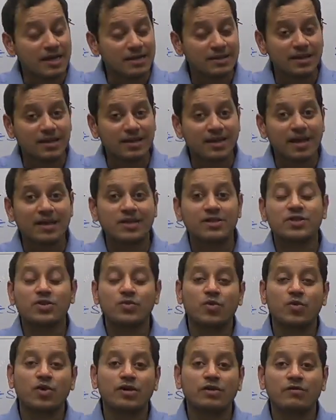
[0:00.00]
has the largest
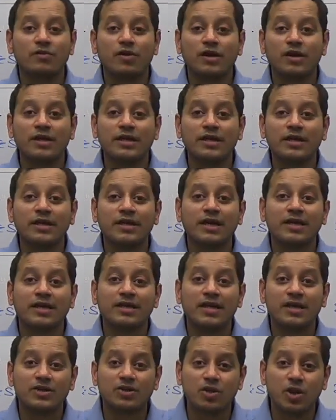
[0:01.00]
waterfall in India
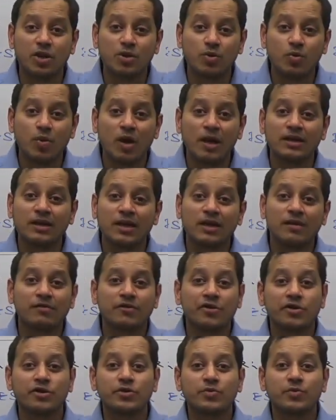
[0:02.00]
that is the Dhuadhar
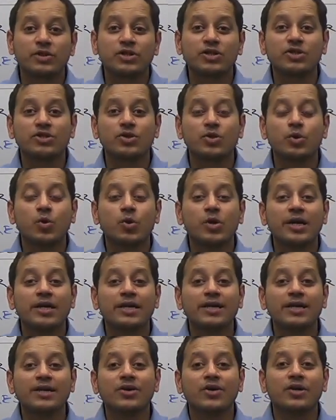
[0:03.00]
Falls which is
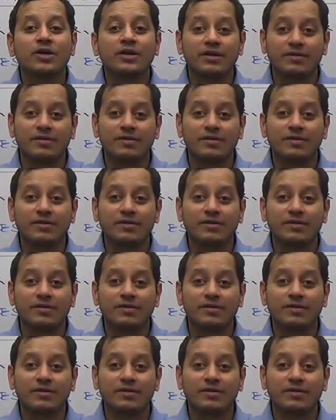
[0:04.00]
located on